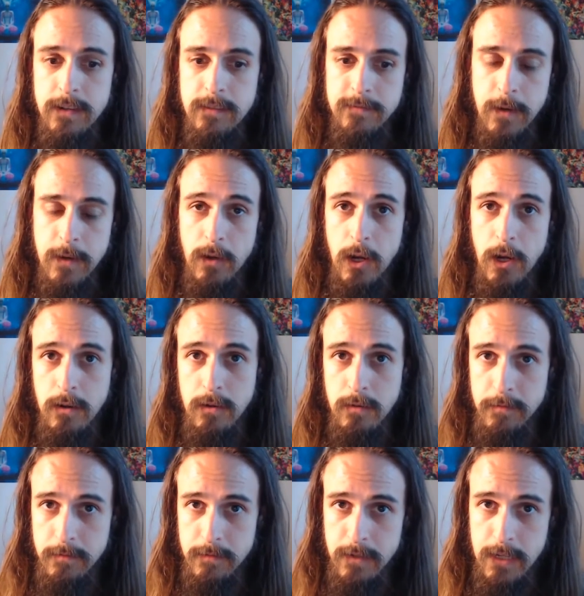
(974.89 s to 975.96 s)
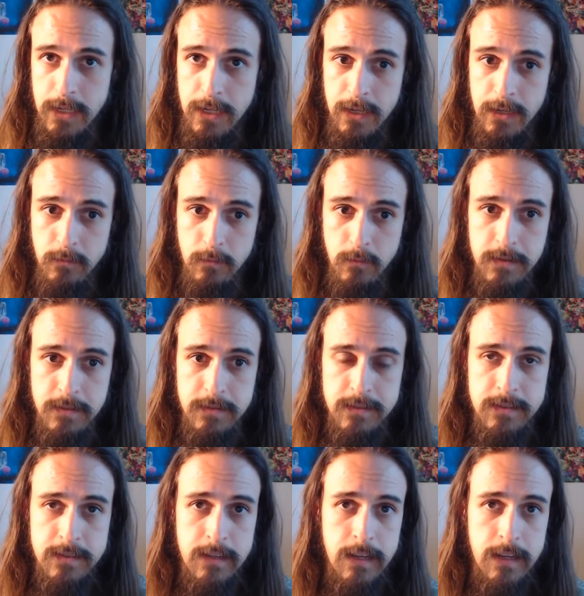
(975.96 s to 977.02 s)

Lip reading: felt alone and was